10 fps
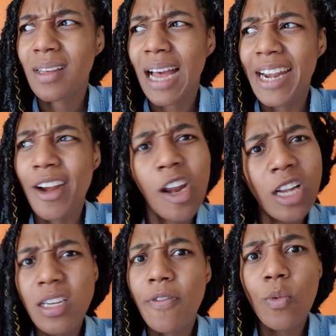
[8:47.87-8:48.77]
And there are a
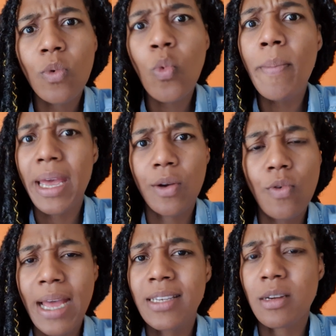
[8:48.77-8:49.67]
lot of women who
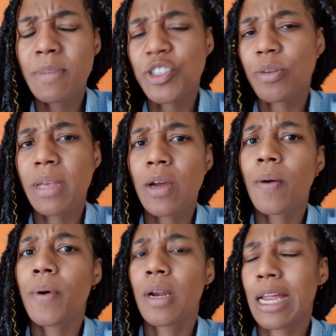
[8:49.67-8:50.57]
enter Miss Jamaica
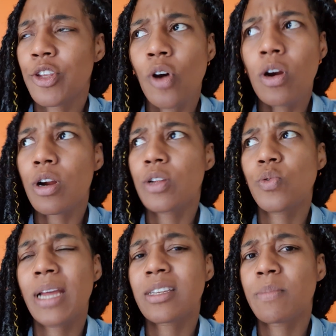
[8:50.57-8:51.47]
World and young girls
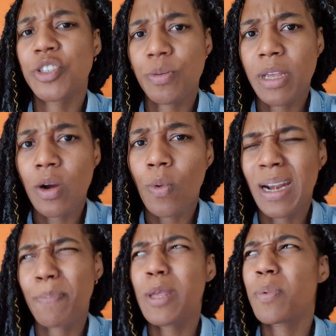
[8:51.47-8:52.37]
who enter Miss Jamaica World
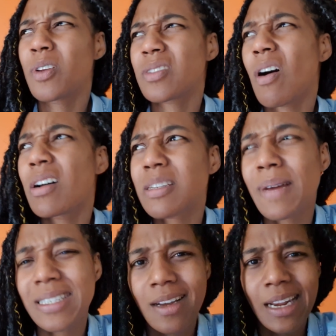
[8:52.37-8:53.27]
that people just
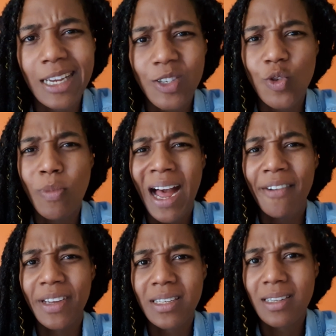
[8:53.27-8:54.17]
automatically assume
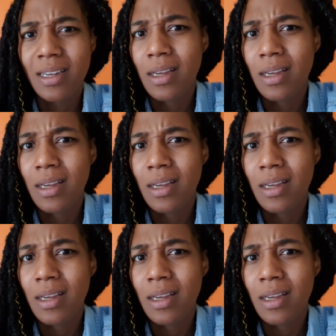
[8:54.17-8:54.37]
have it.